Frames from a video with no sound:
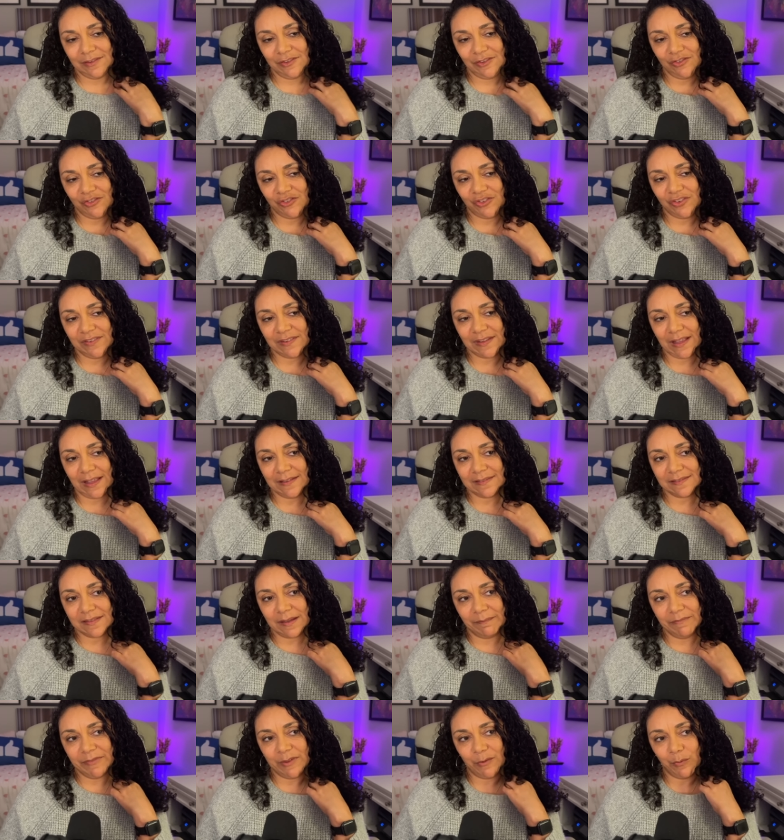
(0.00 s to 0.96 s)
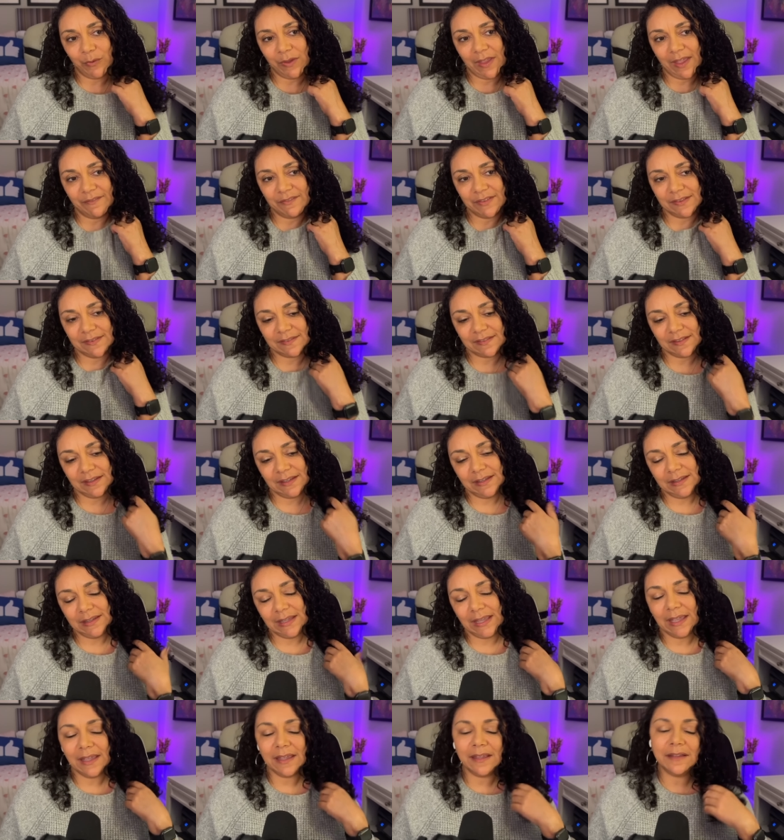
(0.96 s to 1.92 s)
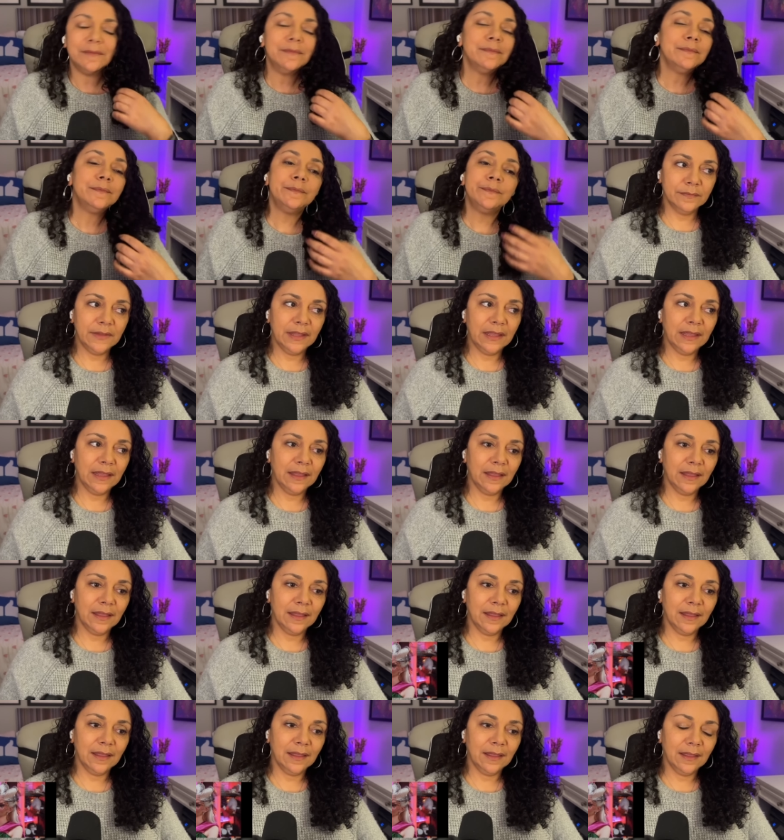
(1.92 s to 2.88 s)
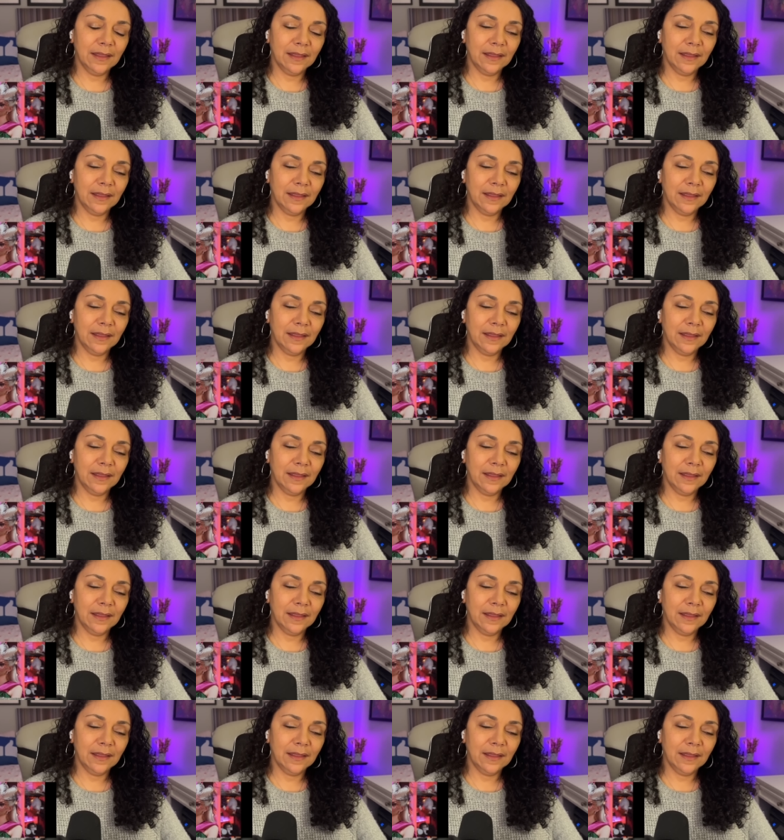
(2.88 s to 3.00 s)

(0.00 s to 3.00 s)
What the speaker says: something we haven't seen yet. Yeah.